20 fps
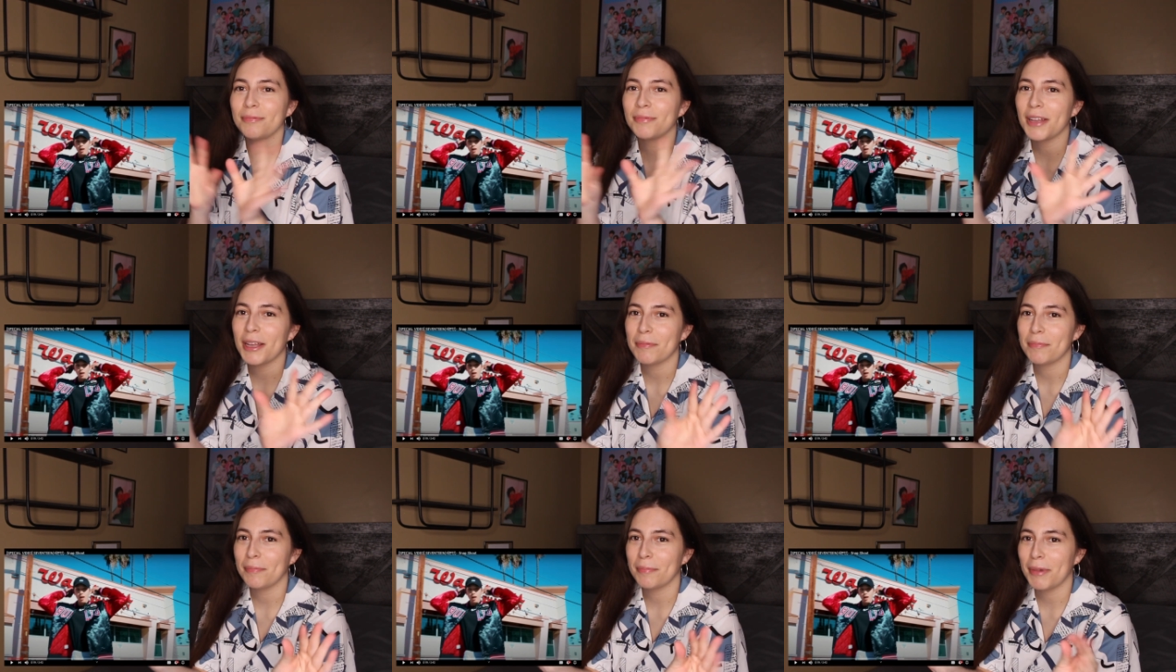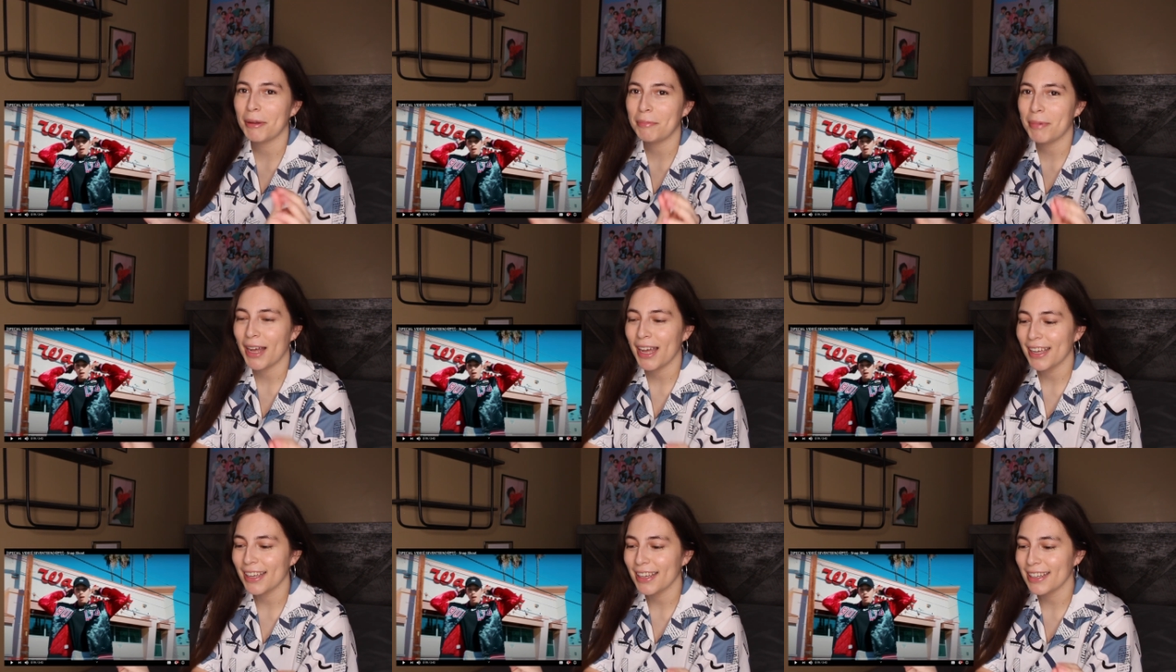My, my
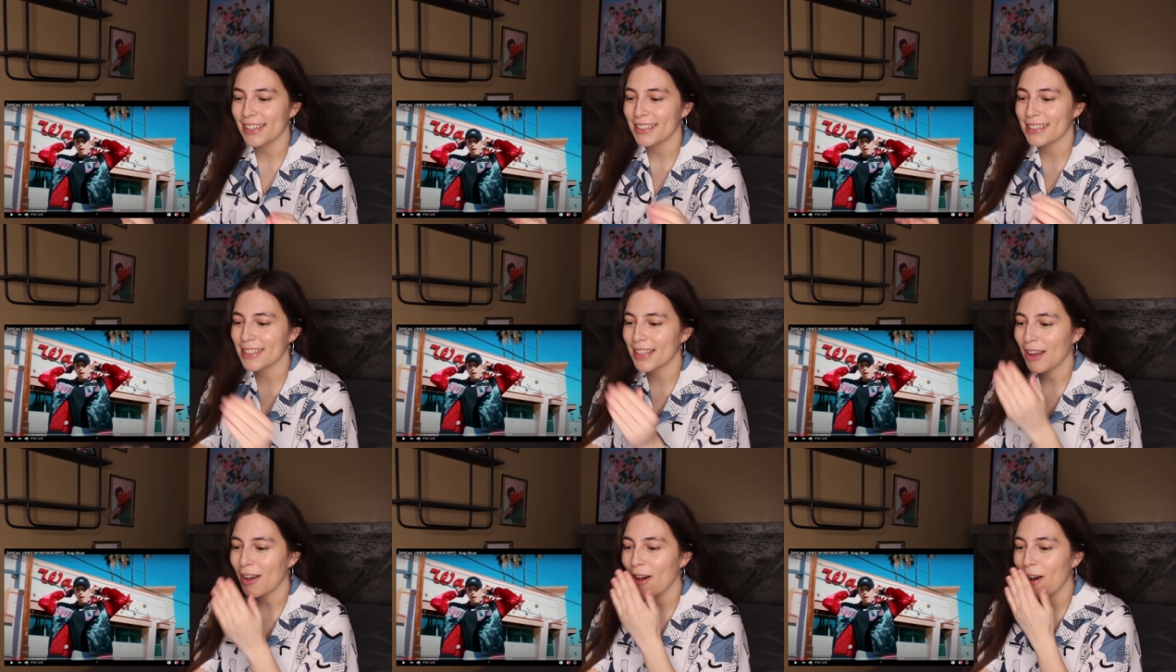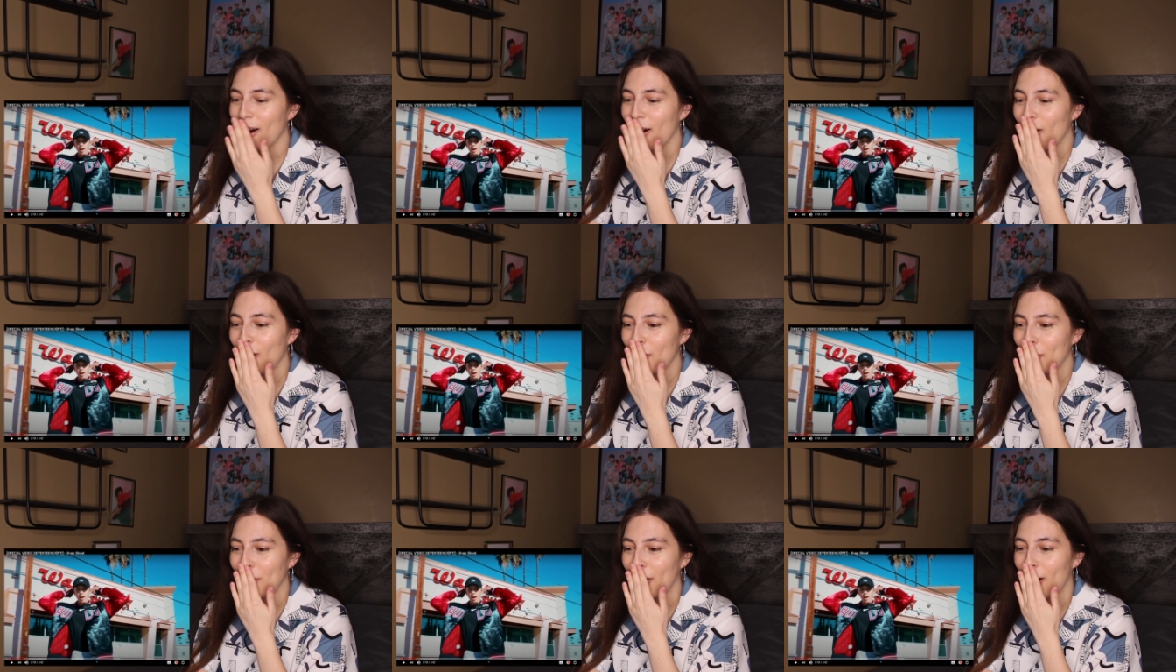bias.
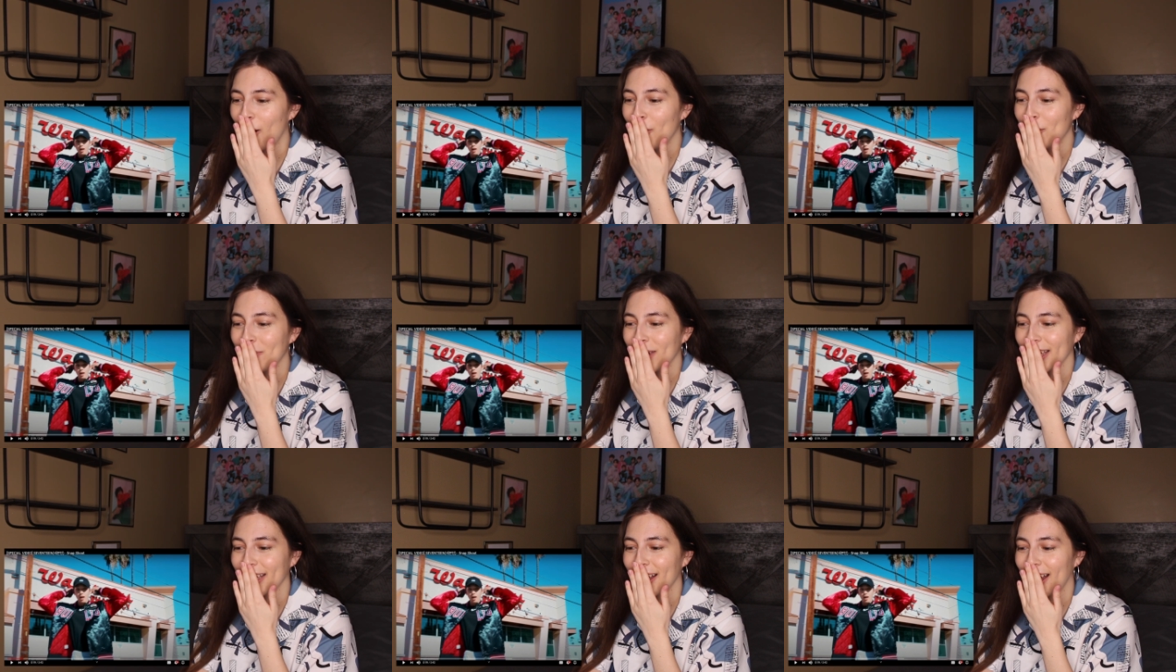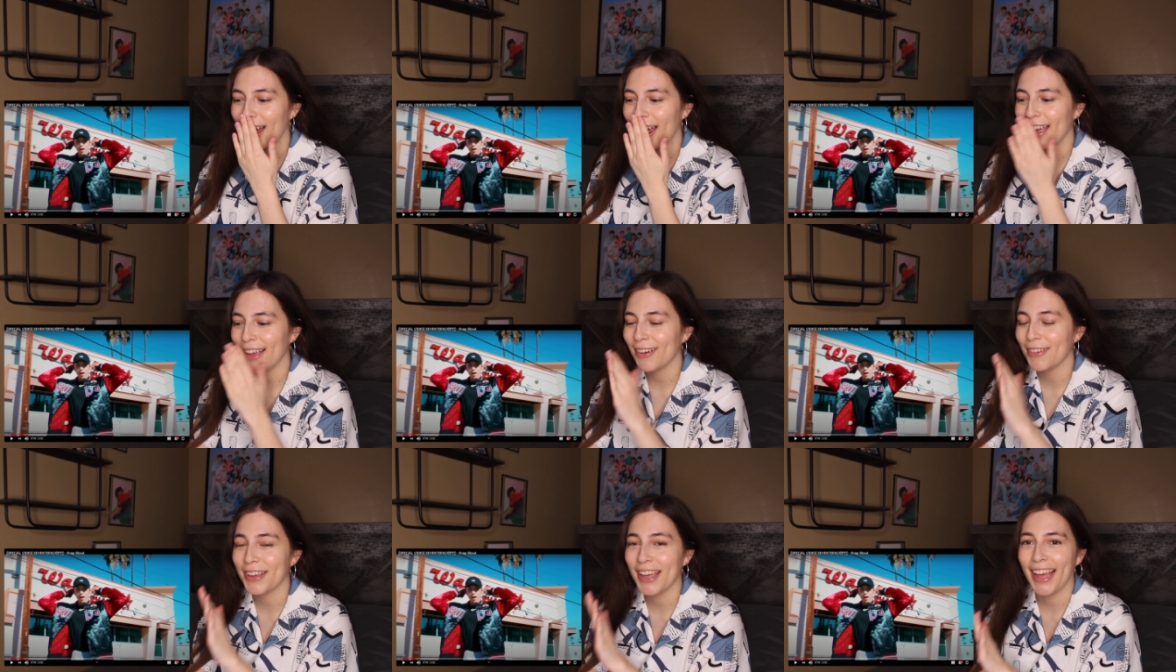Oh, oh my god.
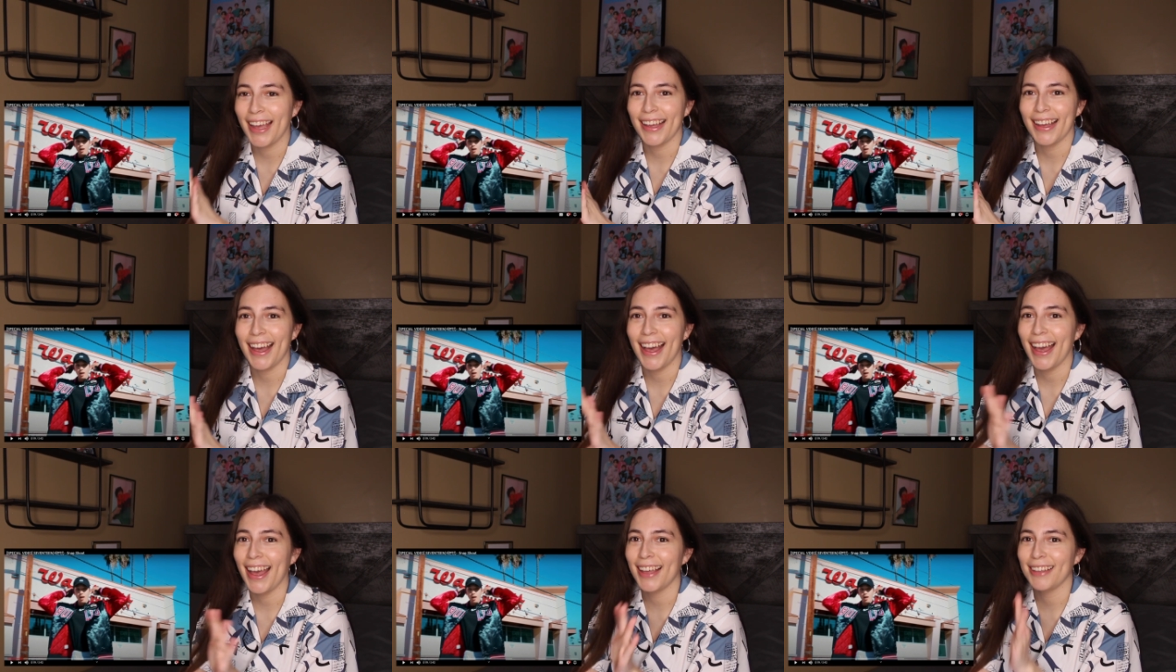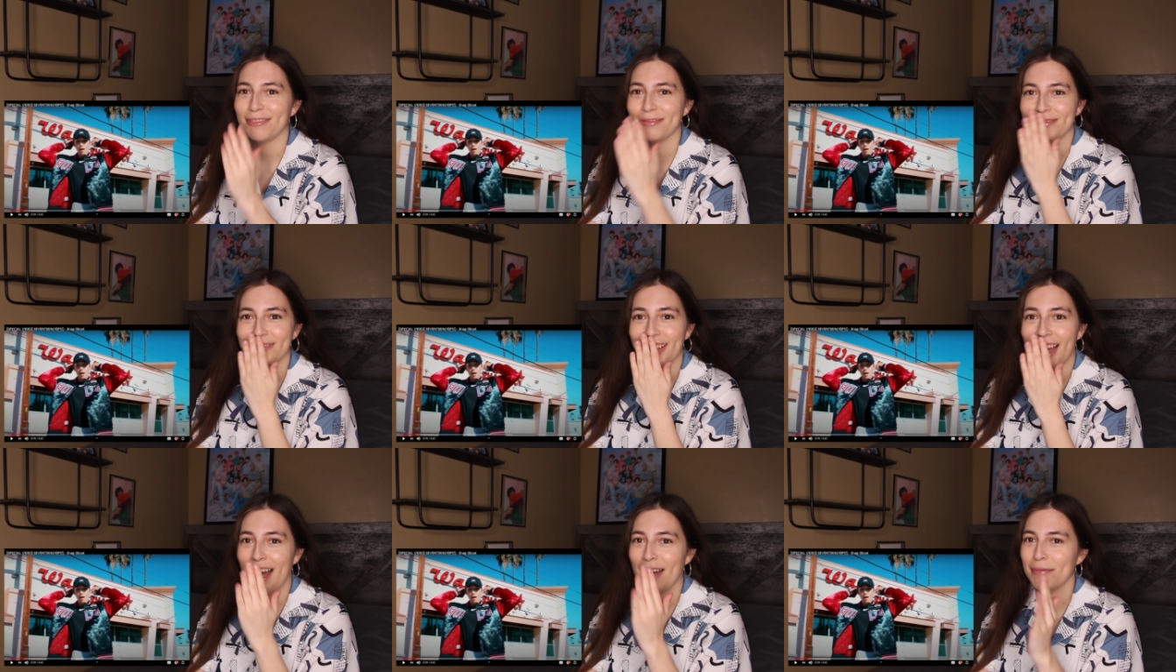I, okay. I,
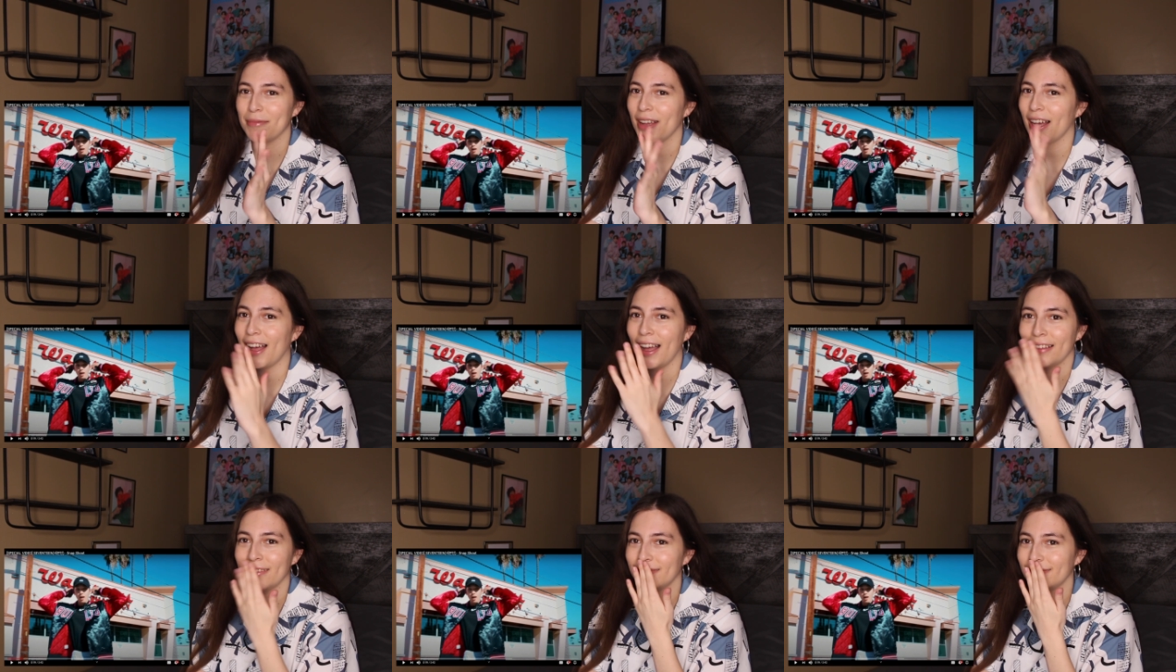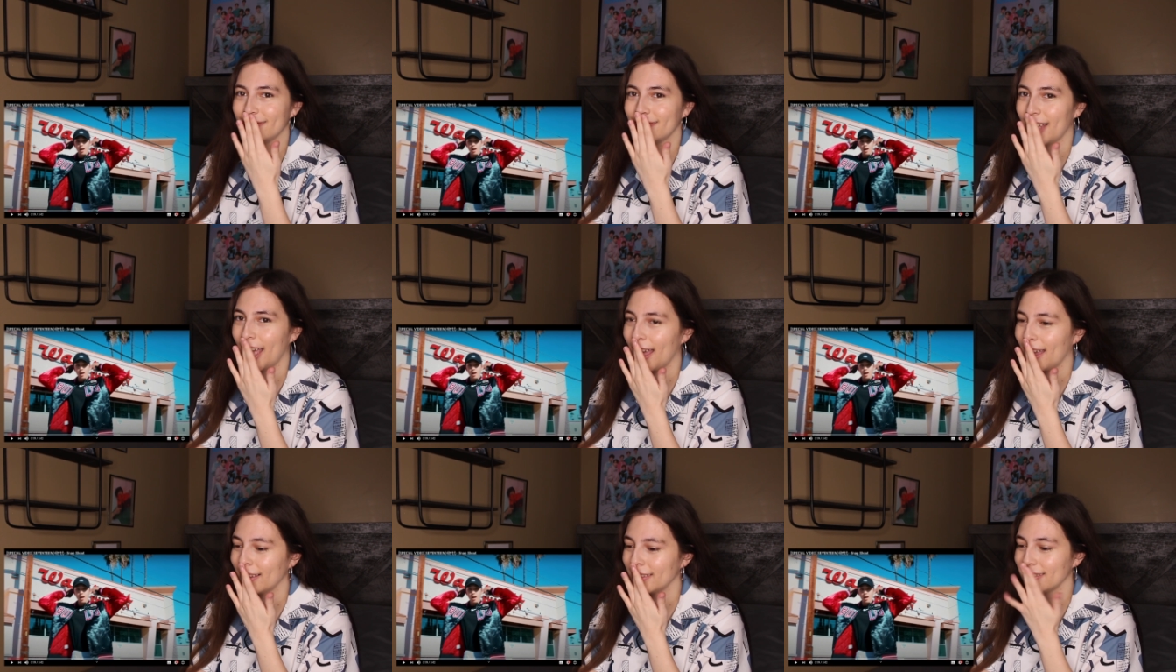I,
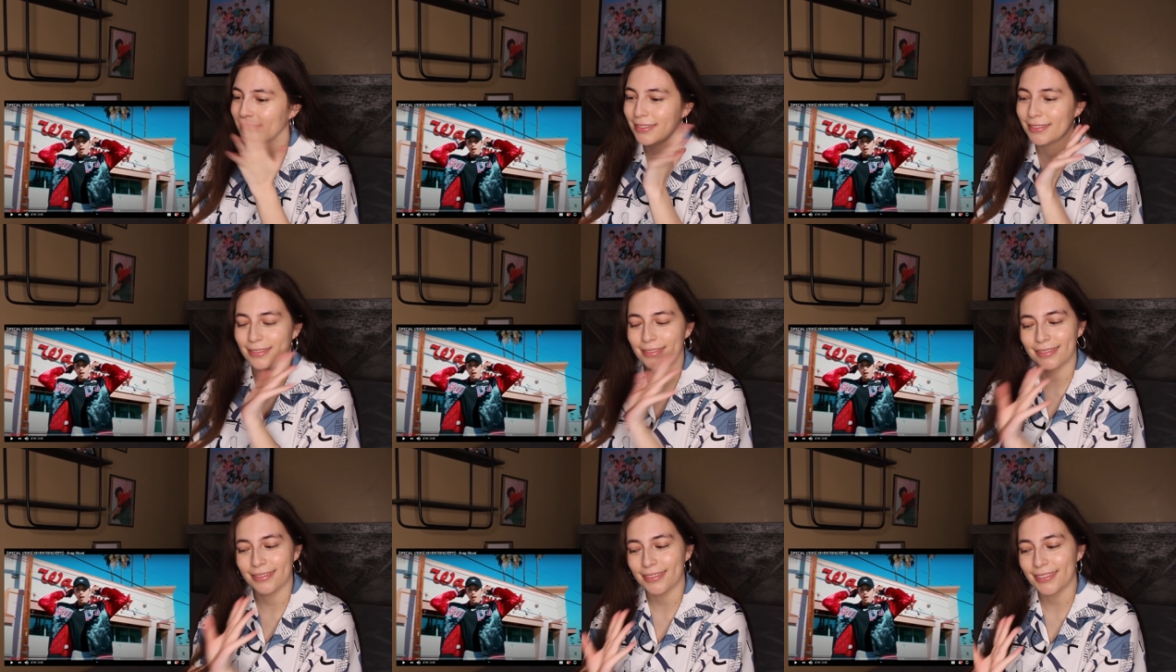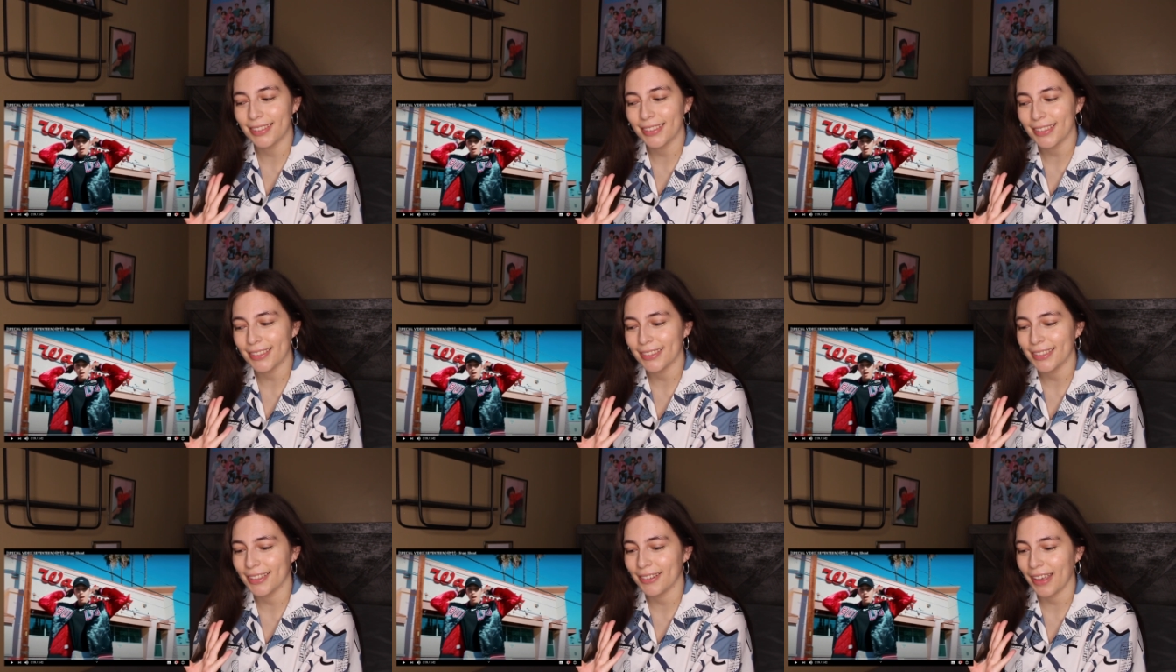I,
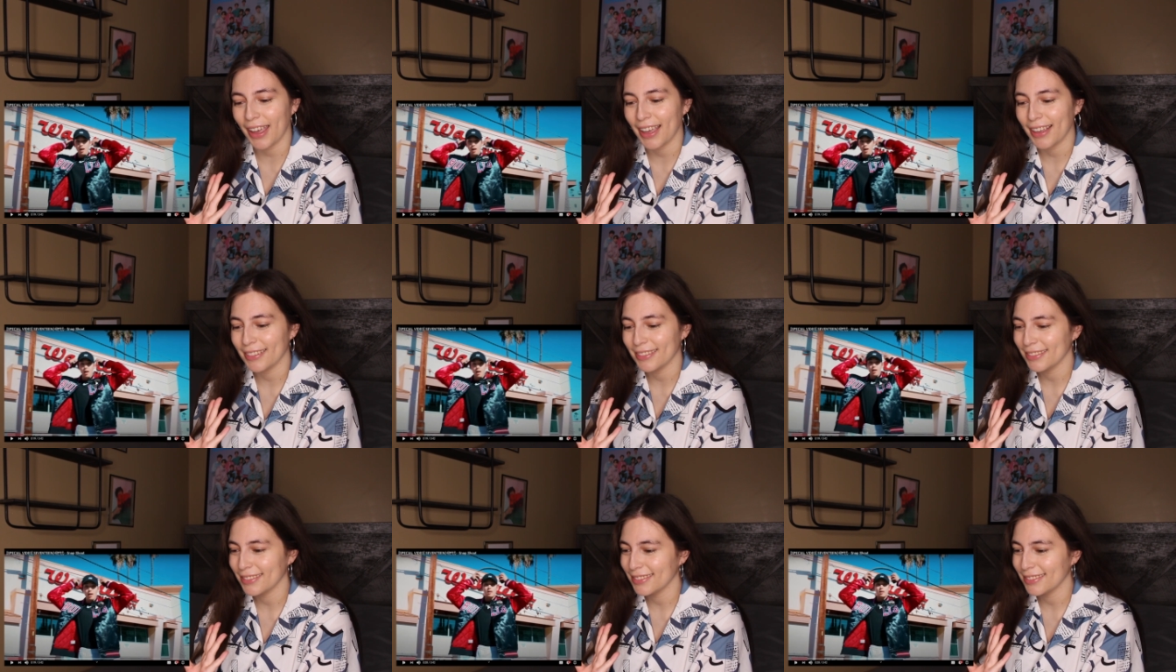okay.